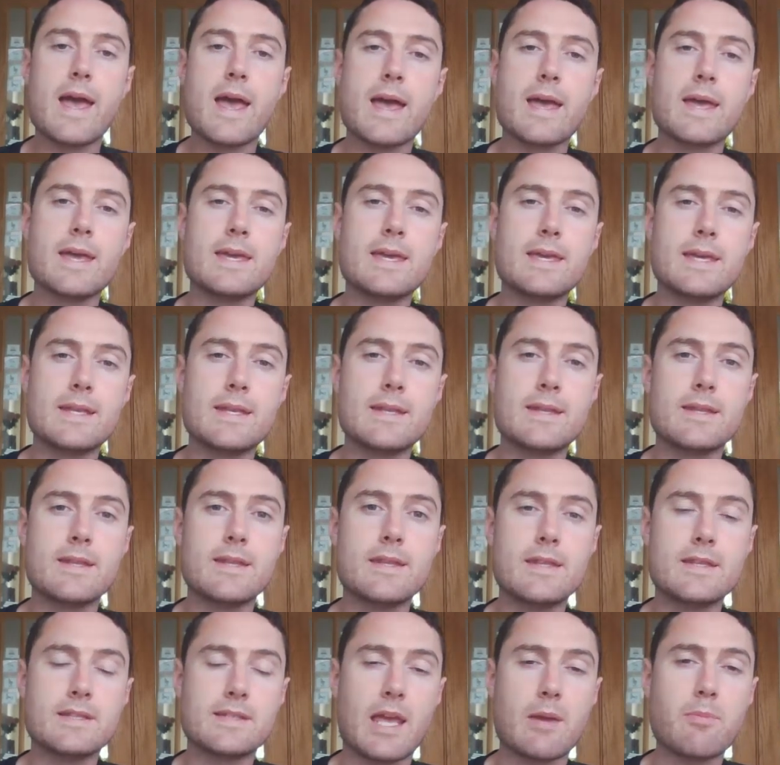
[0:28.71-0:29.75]
In the
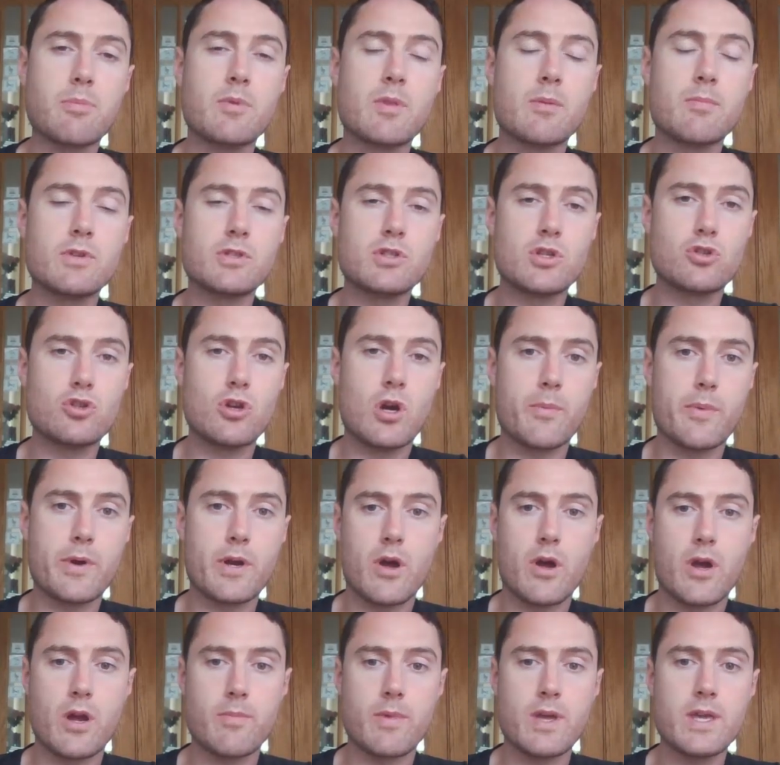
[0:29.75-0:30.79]
escape room that Mr. Jobber and I are
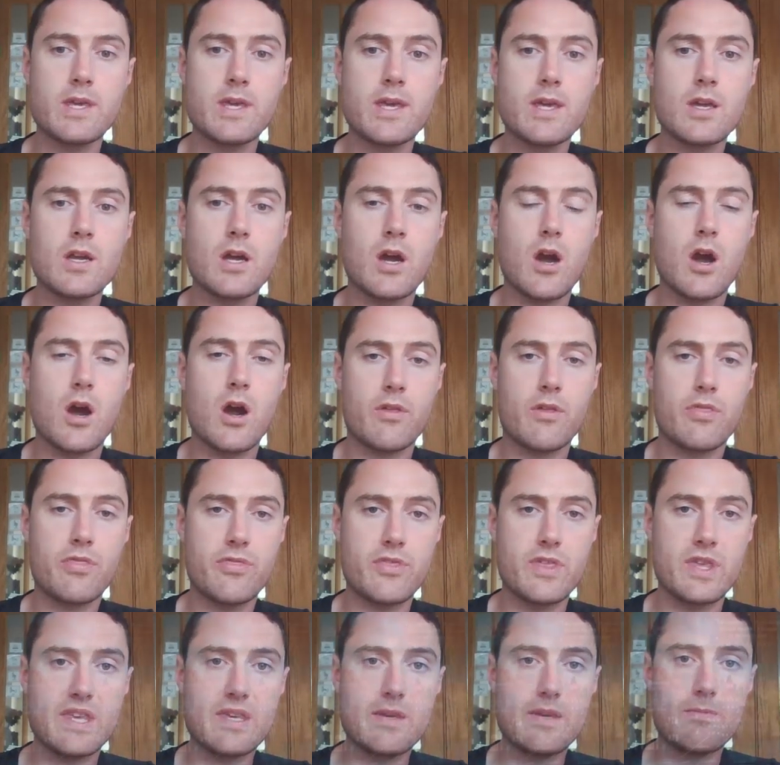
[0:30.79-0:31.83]
making, our
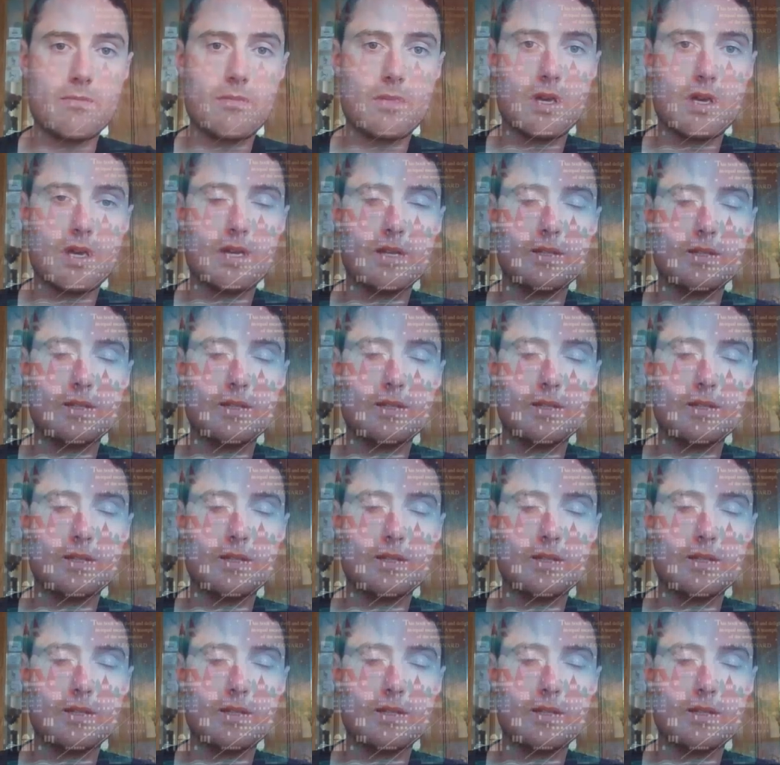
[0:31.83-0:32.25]
theme is